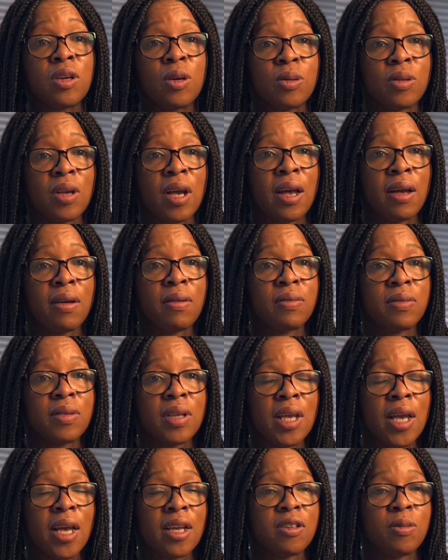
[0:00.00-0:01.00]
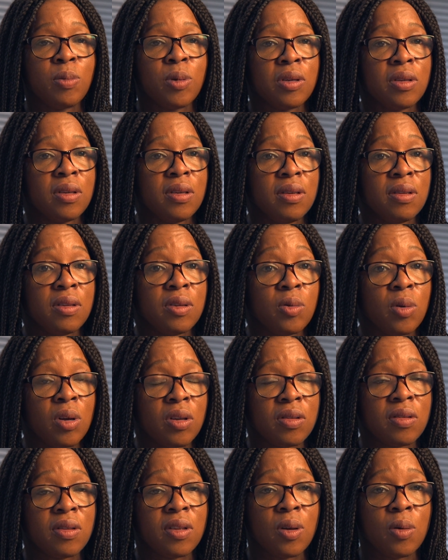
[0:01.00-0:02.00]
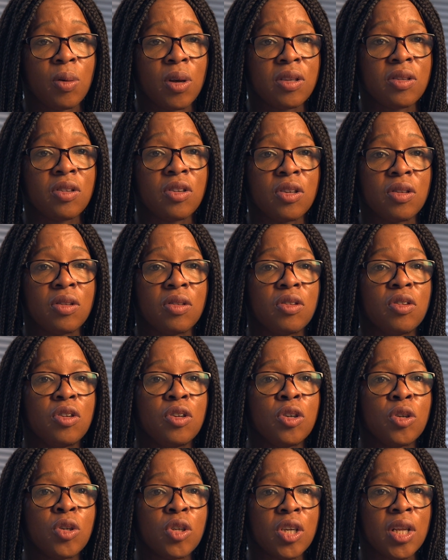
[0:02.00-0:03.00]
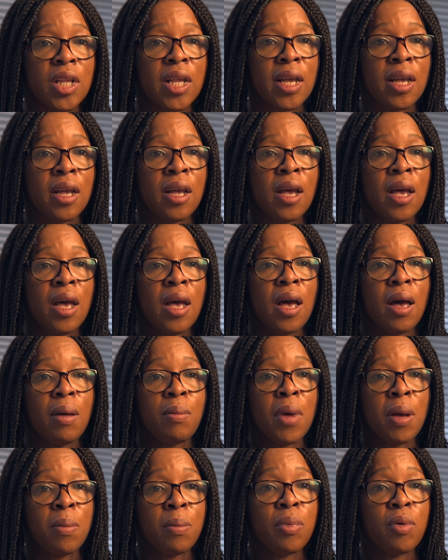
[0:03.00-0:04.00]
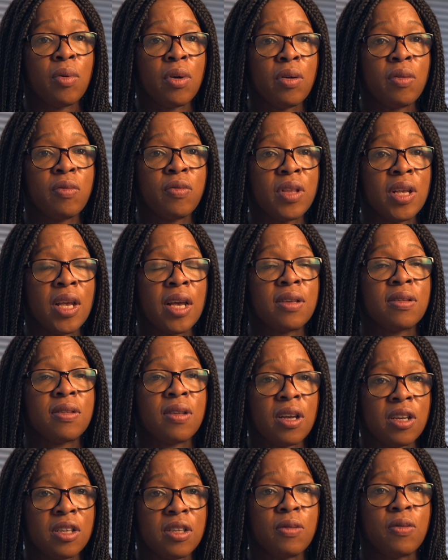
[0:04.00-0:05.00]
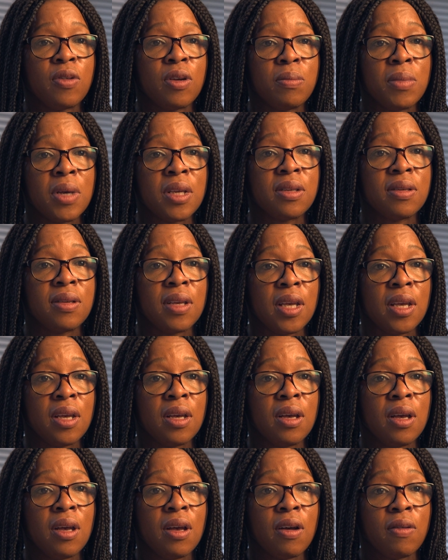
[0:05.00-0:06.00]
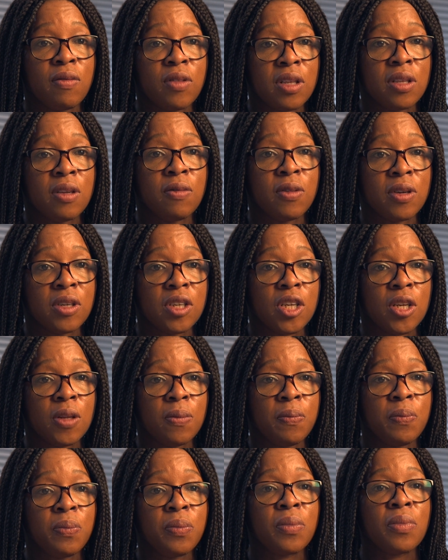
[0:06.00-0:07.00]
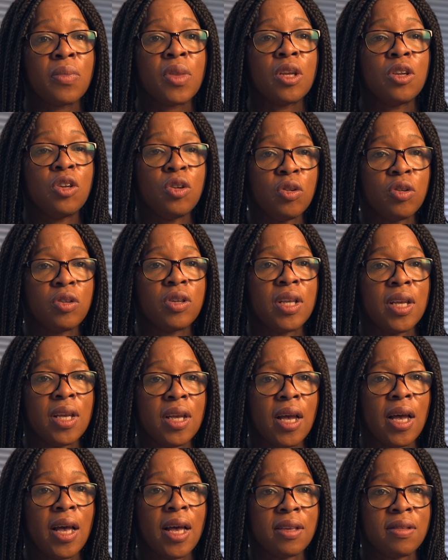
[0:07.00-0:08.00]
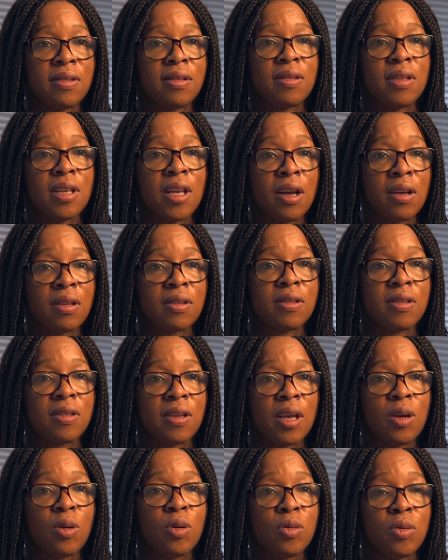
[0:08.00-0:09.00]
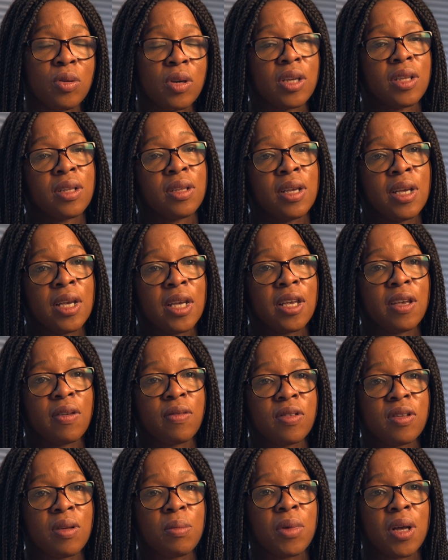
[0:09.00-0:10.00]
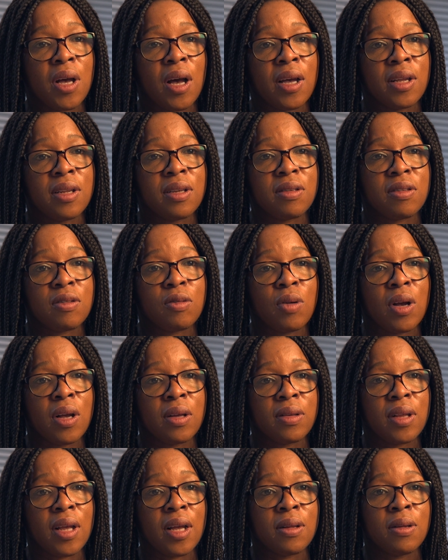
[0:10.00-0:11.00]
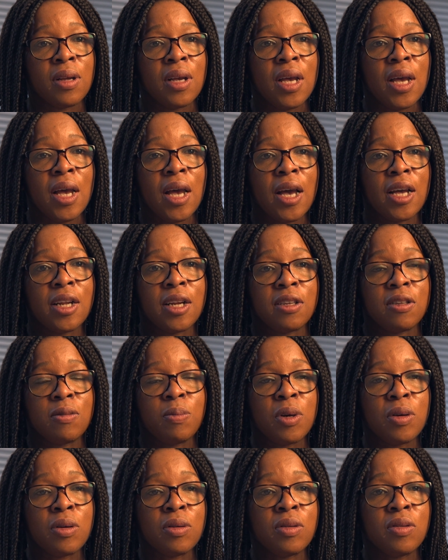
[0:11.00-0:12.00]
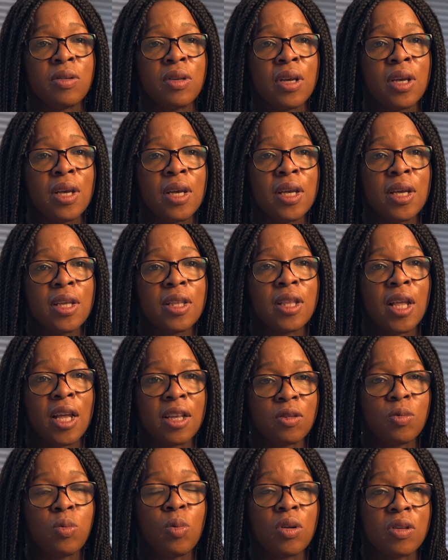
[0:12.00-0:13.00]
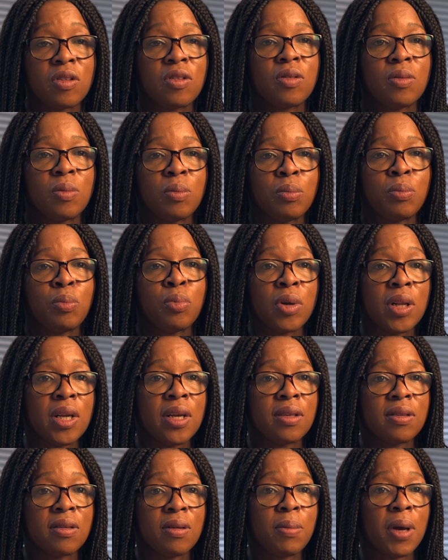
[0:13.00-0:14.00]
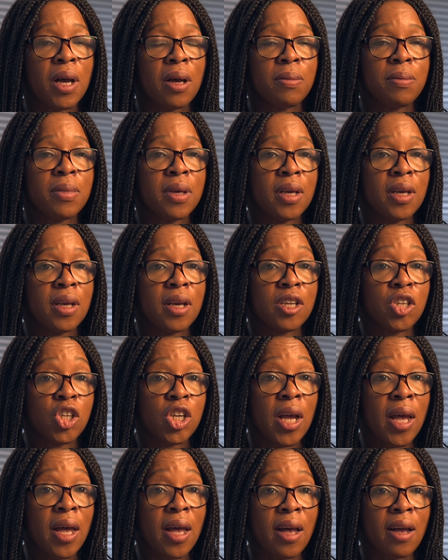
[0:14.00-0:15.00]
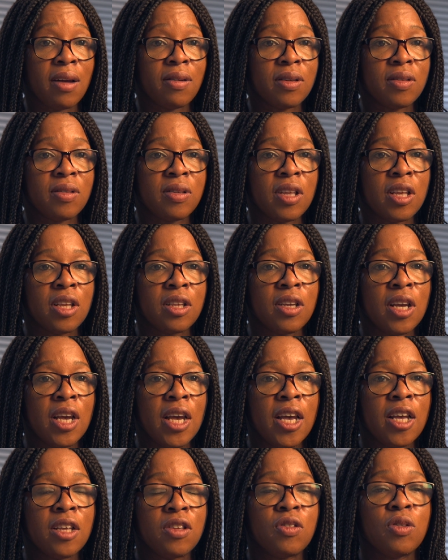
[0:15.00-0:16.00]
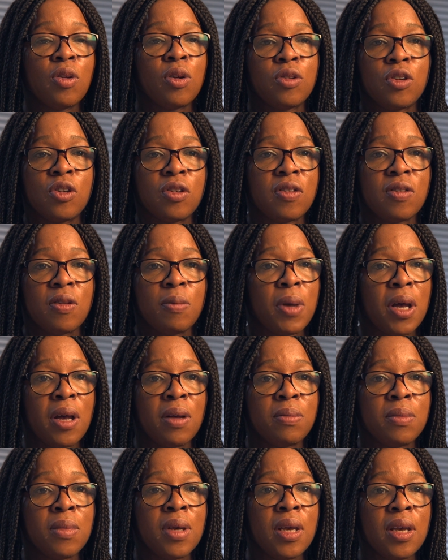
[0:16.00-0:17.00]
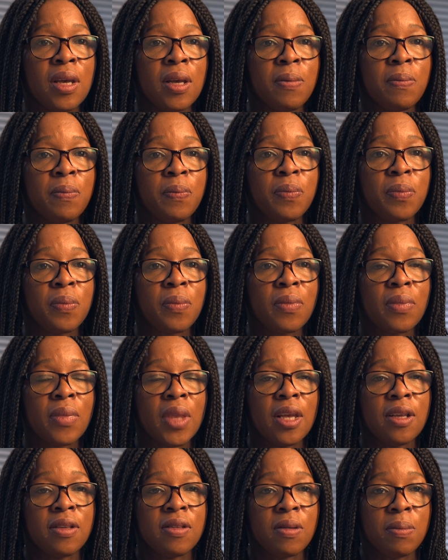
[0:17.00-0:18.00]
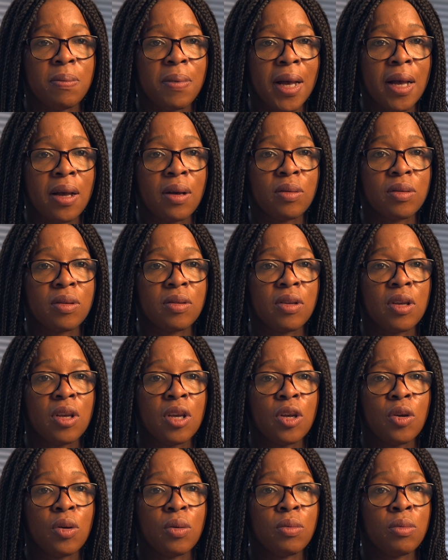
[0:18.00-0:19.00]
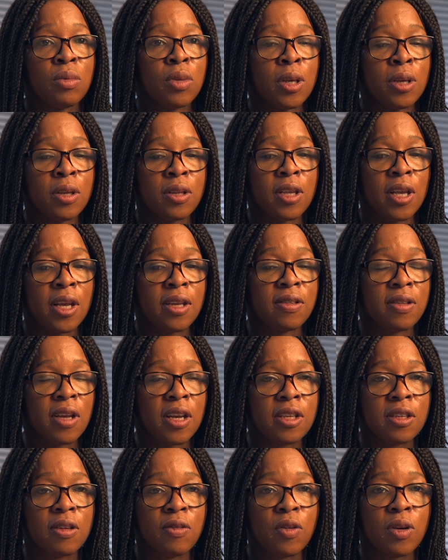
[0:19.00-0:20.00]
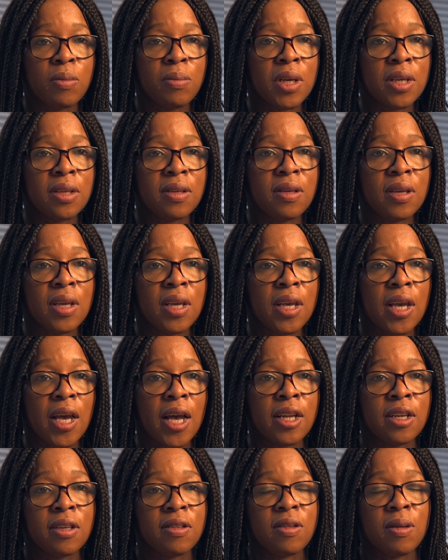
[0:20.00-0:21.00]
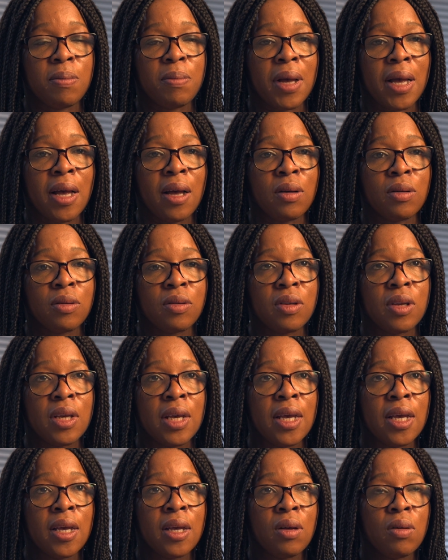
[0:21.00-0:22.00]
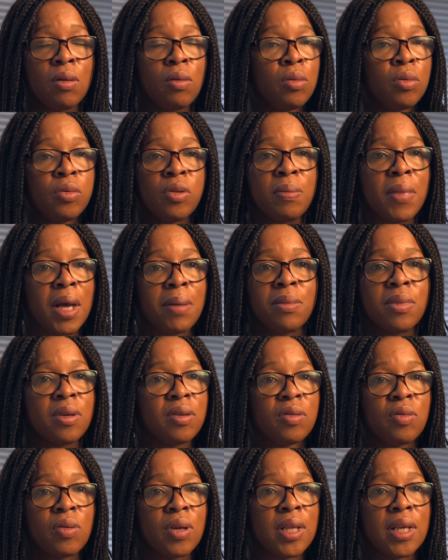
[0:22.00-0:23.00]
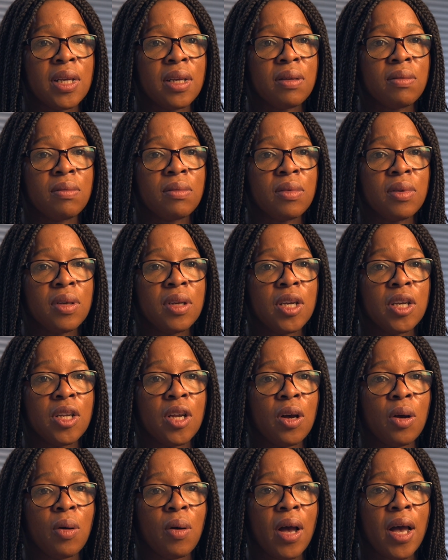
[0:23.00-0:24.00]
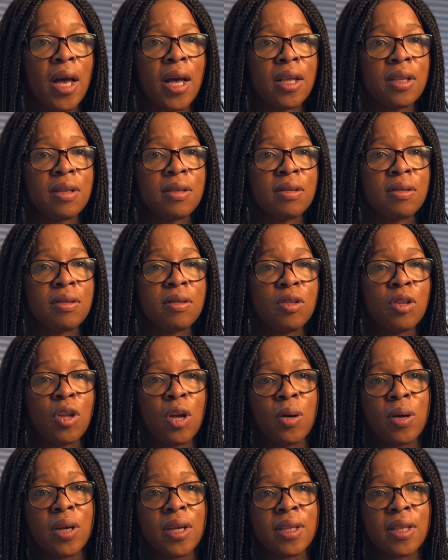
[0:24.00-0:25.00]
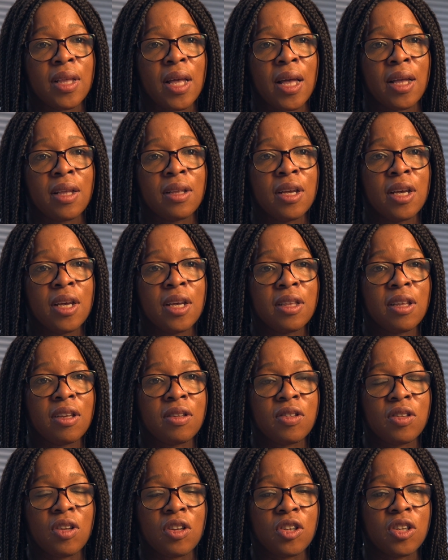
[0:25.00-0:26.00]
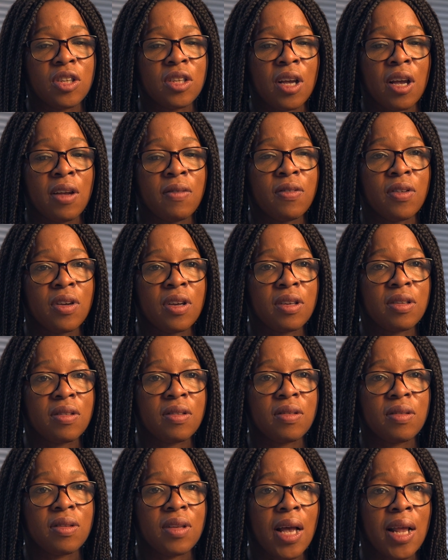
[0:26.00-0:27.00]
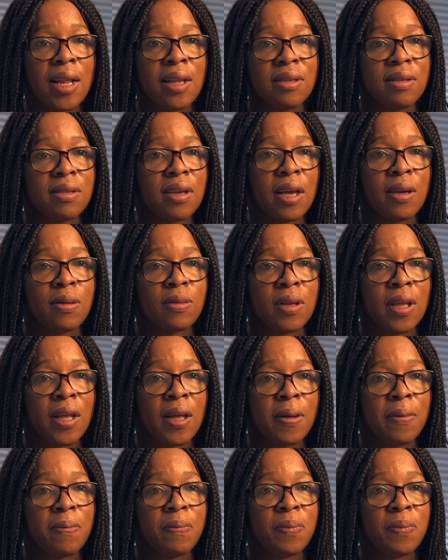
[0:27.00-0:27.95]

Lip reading: don't have the expertise to answer the questions, usually a member of the executive committee of the division usually has the answer, who can give some guidance around that. And I suppose that's what's brilliant about being a chair, is that it's not just about me. It's about the executive committee, and it's about all the members, really, you know, and knowing that there's such a diverse talent out there